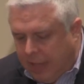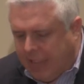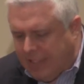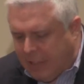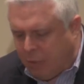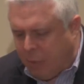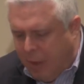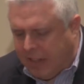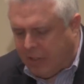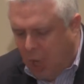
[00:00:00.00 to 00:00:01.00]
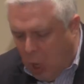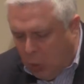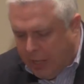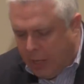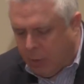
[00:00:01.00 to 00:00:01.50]
I guess, is repentance
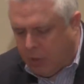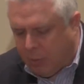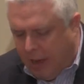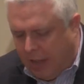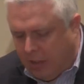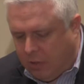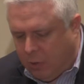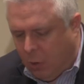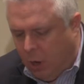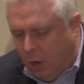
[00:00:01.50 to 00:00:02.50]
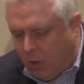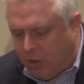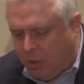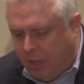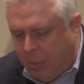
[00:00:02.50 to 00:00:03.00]
only a response or
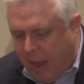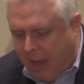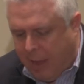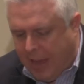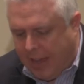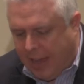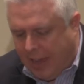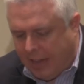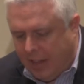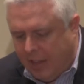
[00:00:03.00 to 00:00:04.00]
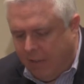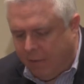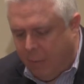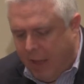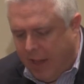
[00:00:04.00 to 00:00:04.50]
also a command by God
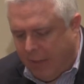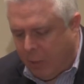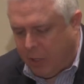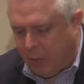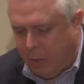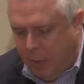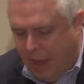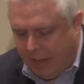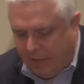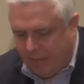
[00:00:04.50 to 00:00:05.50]
for men everywhere to repent?